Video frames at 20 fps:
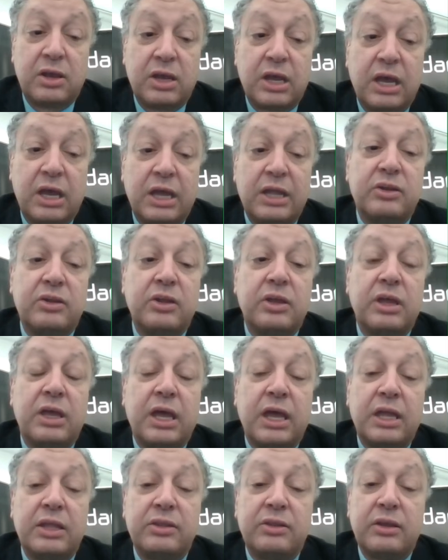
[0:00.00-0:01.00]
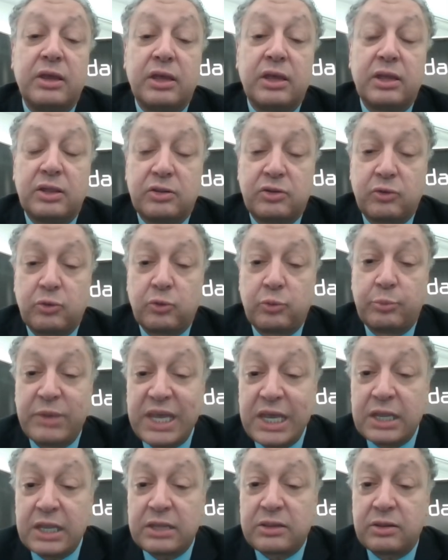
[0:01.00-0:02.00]
and to
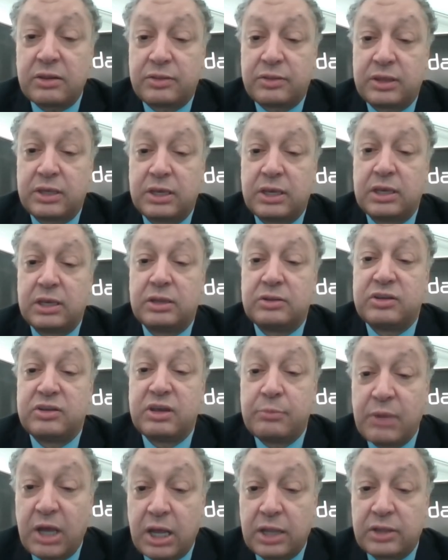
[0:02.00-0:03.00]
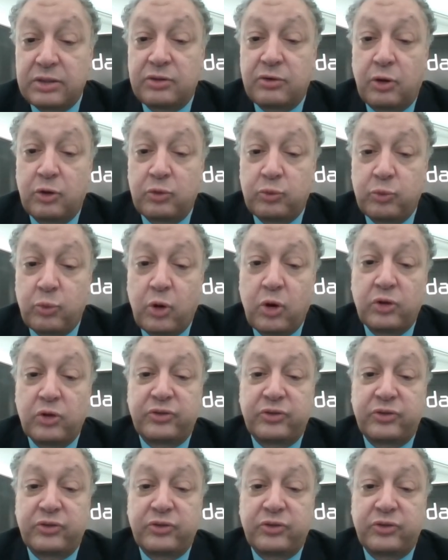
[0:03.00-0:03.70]
meet the demand on water,